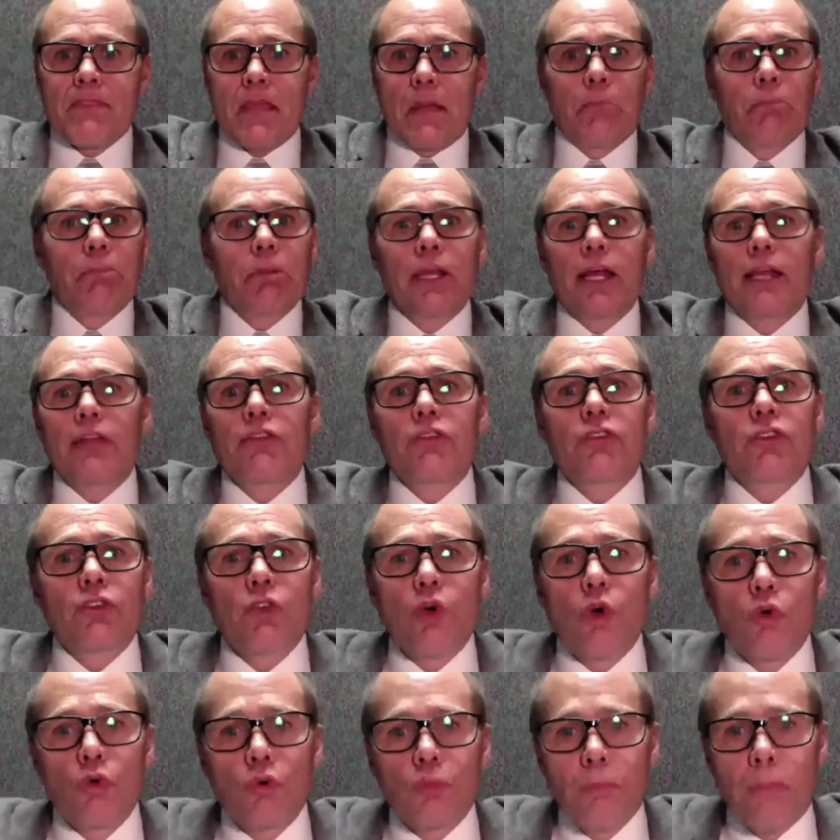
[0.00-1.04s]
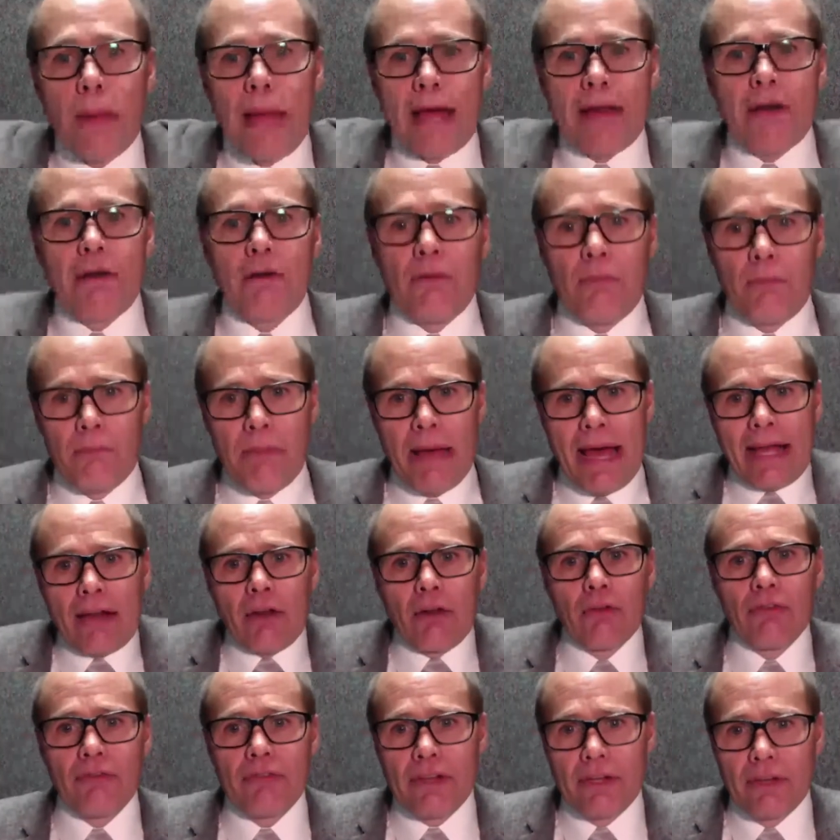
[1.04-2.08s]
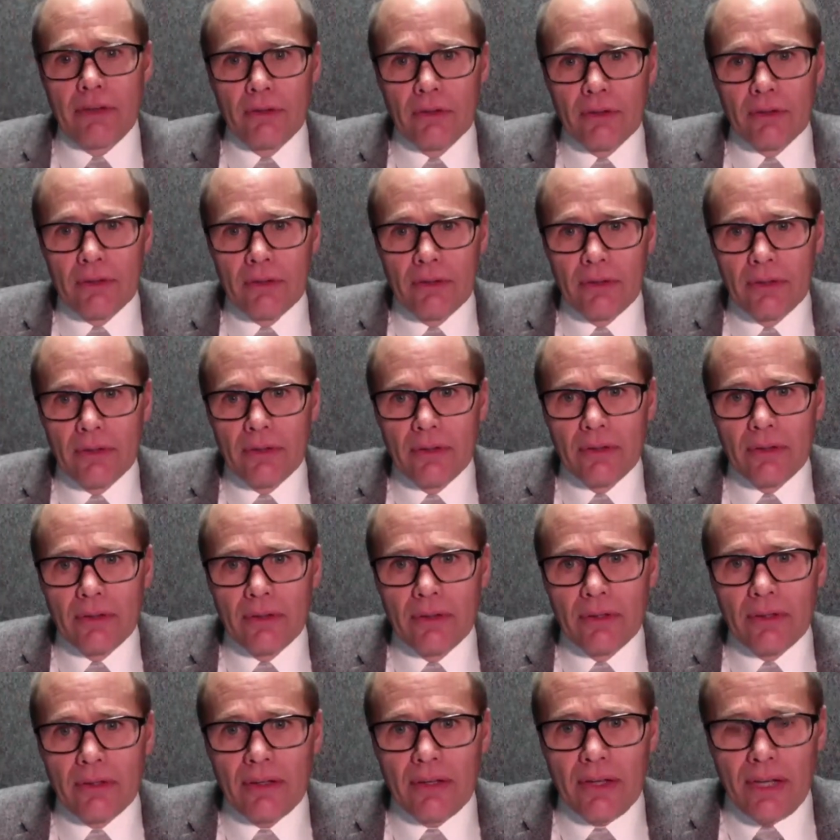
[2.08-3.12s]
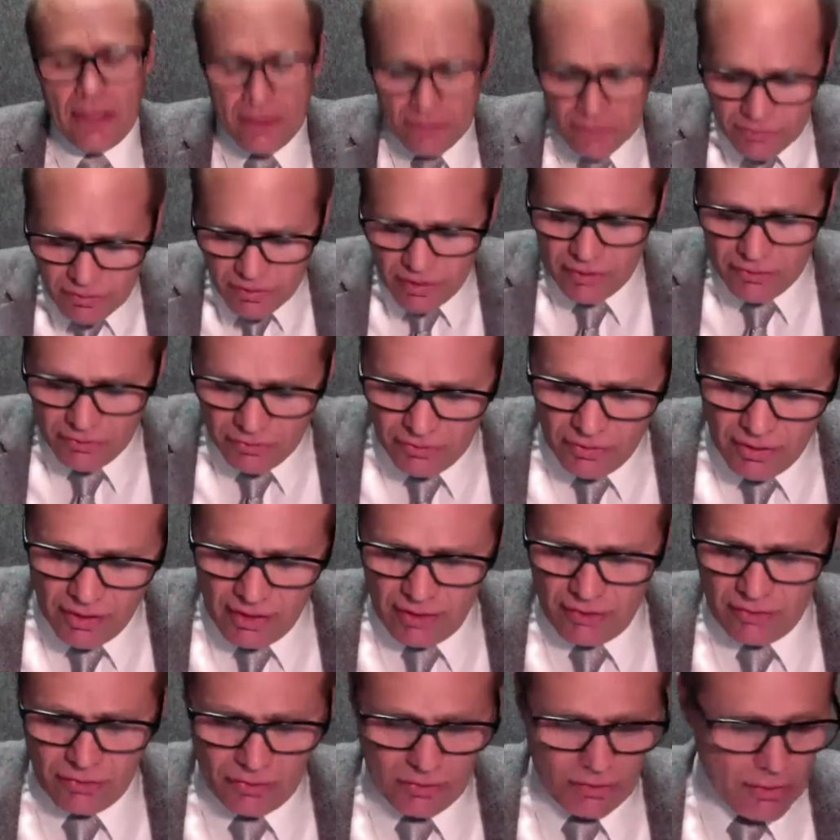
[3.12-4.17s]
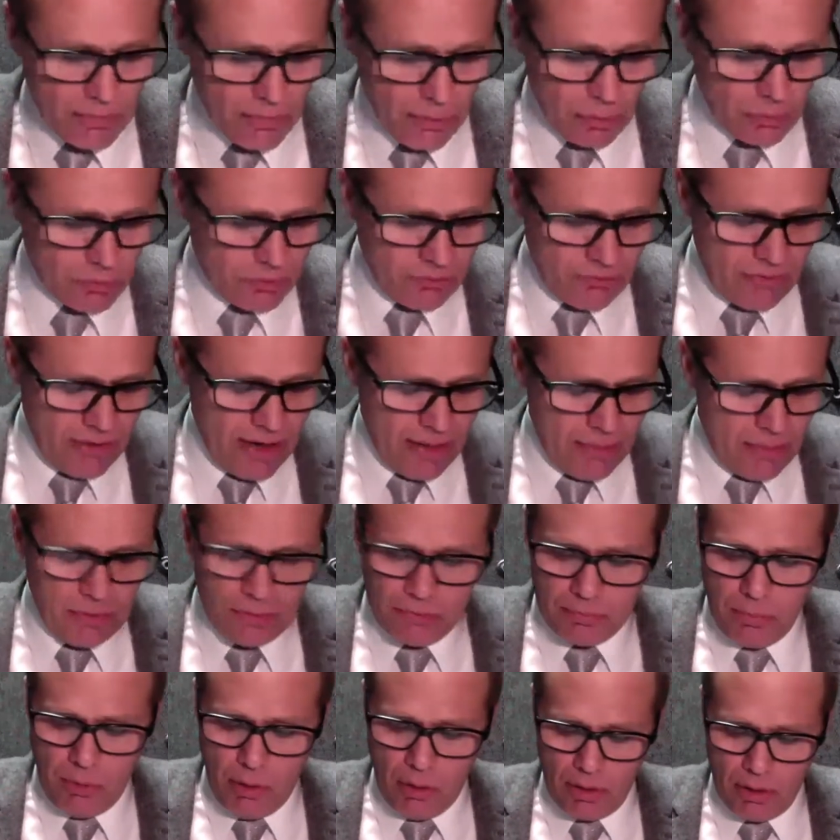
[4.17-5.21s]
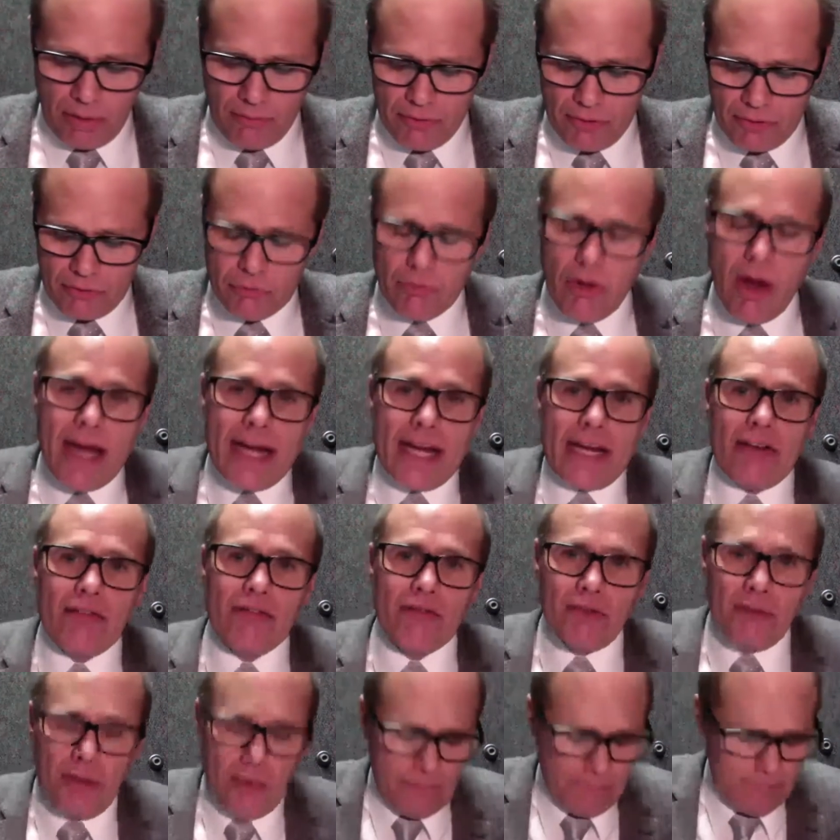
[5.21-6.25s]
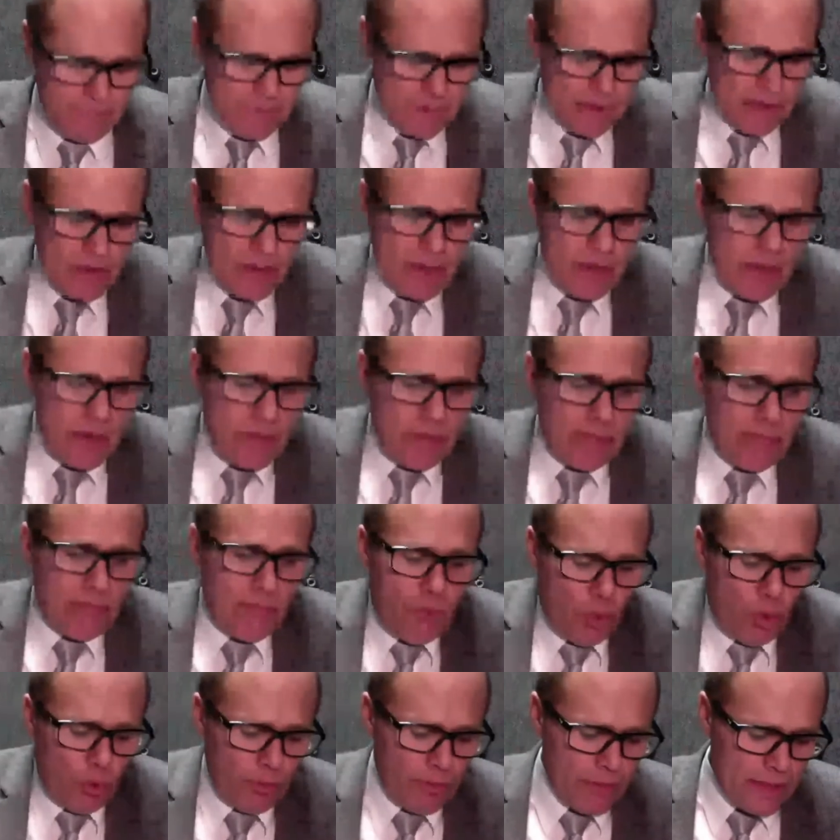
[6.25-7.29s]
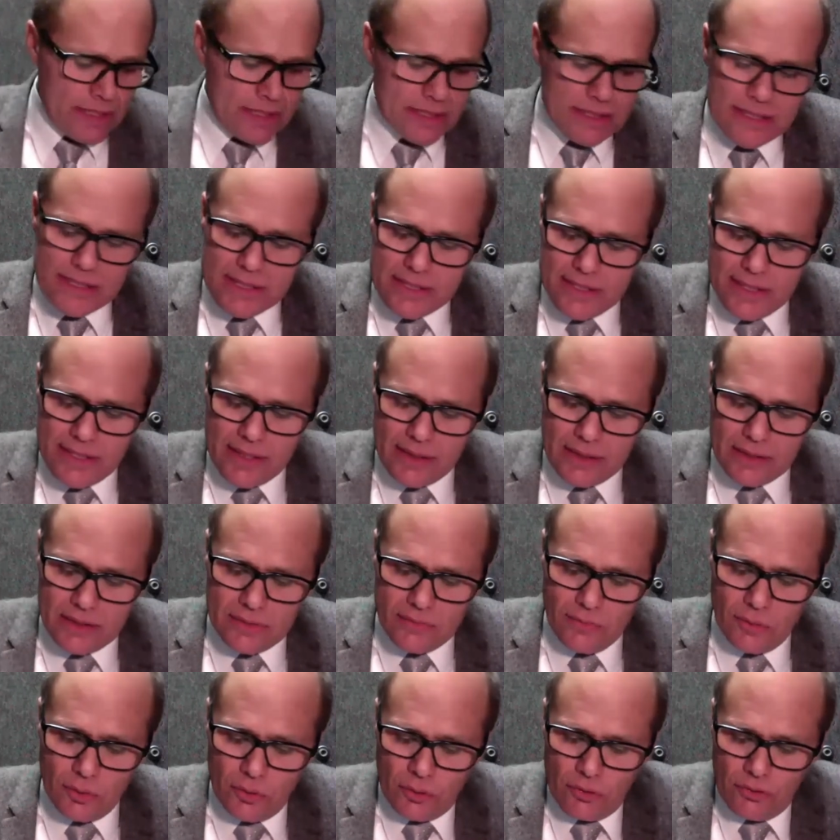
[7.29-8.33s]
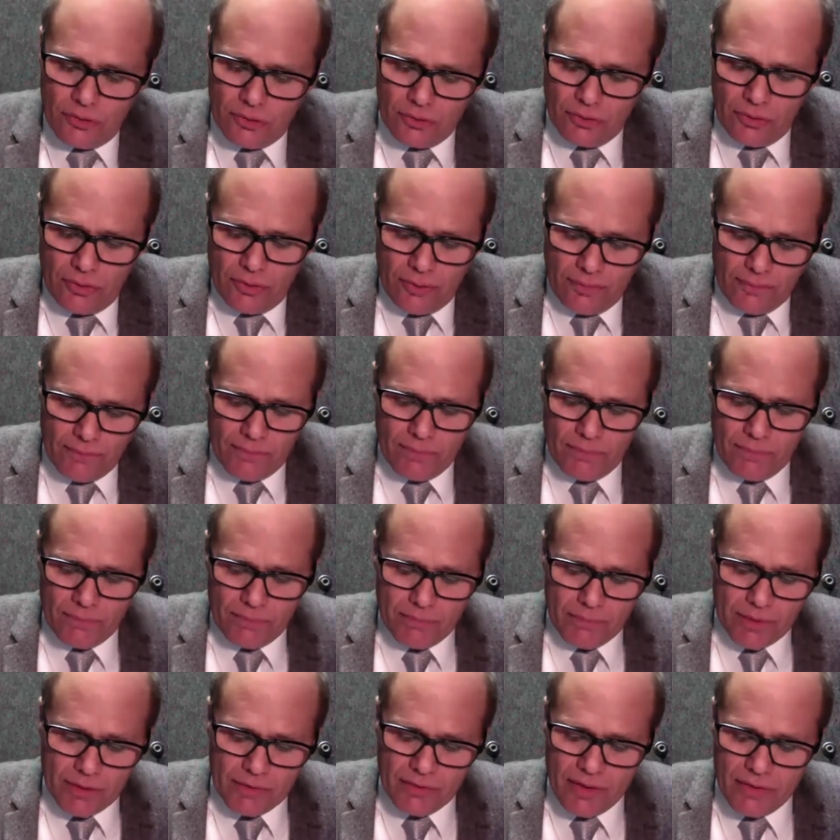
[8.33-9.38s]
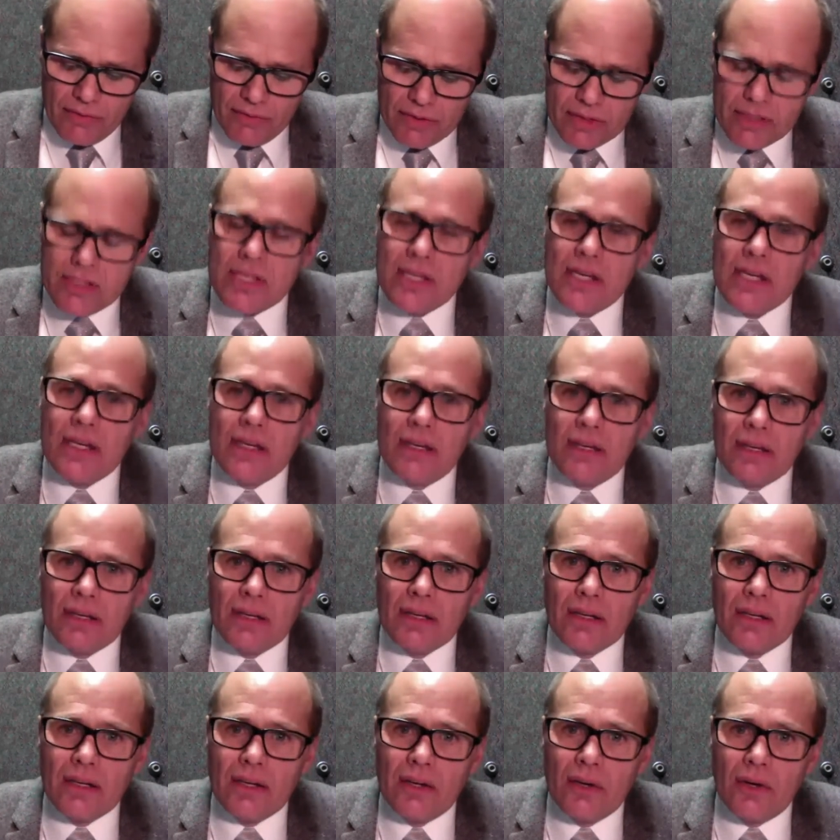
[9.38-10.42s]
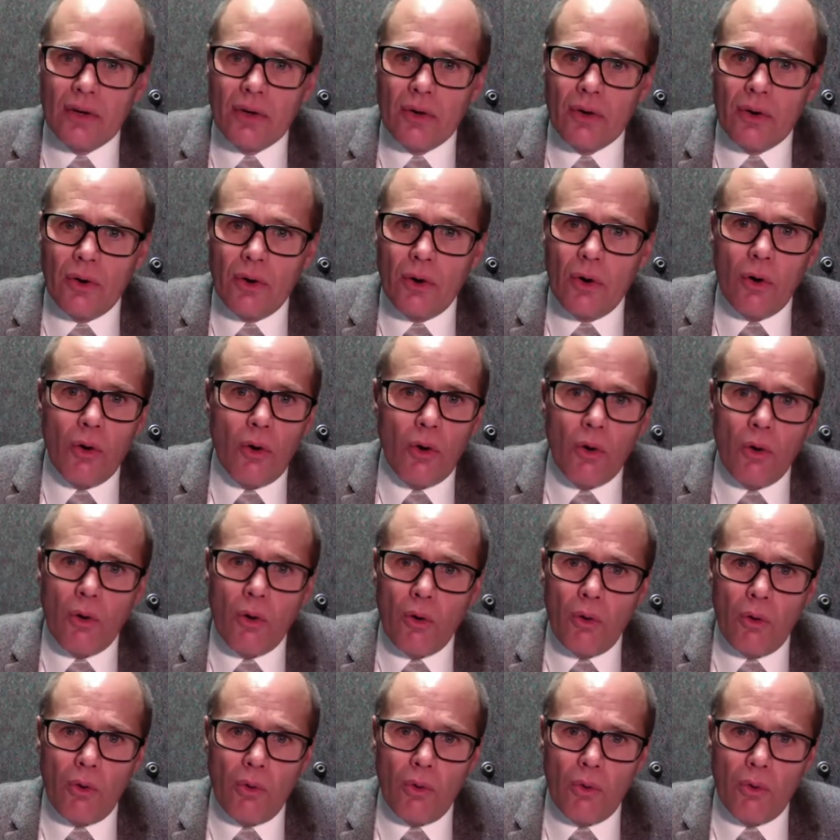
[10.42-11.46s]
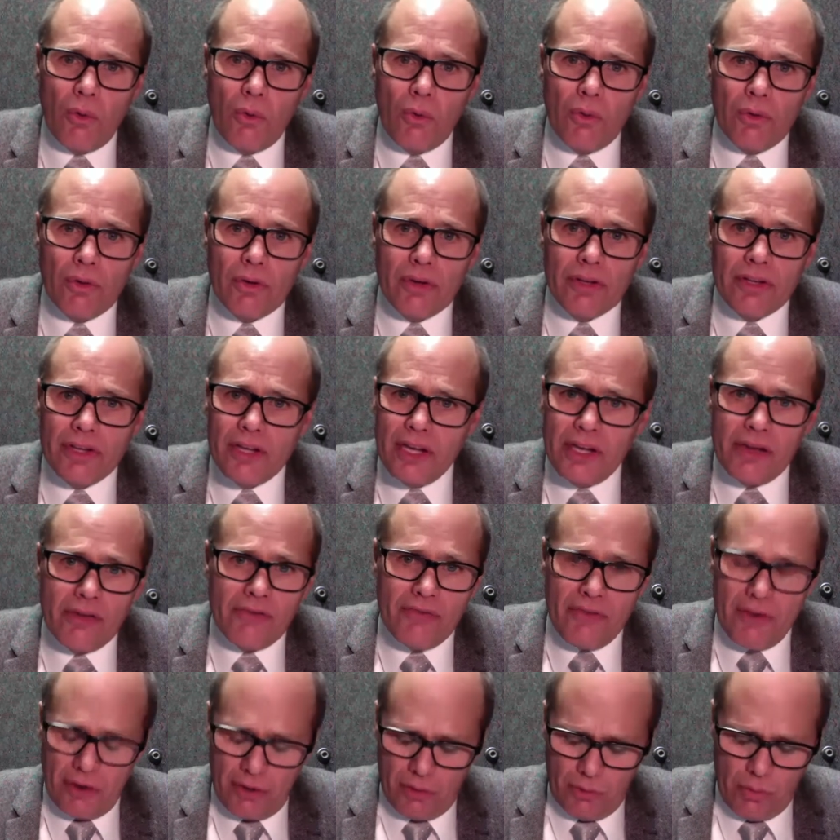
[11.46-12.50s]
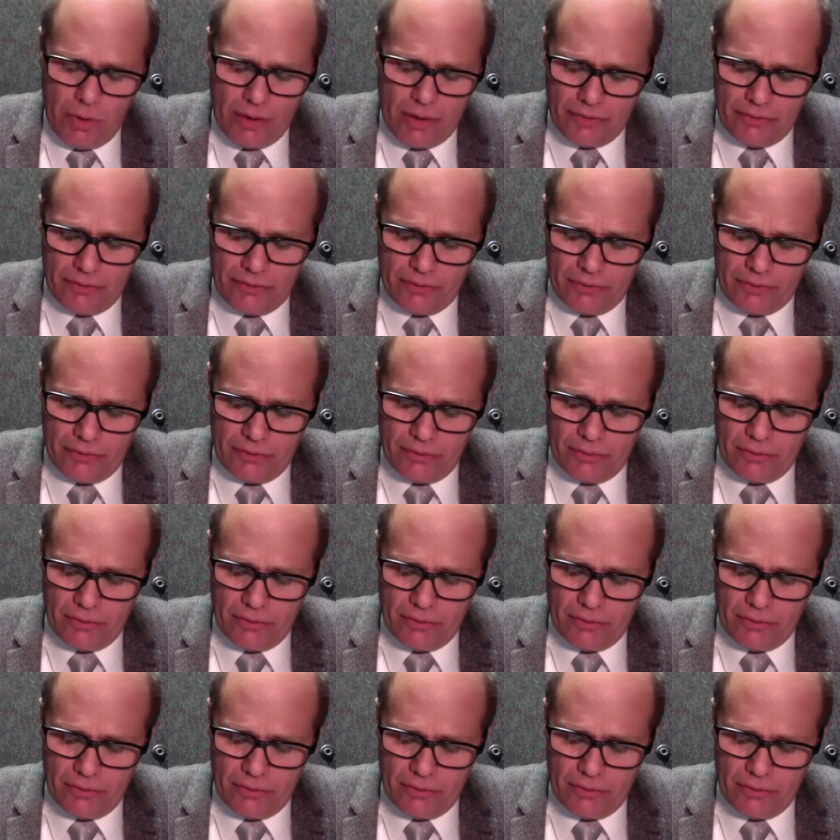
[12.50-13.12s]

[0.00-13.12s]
blood-soaked battlefield, he says this, the most famous part of his writing from Mormon 6, verse 17. Oh, ye fair ones,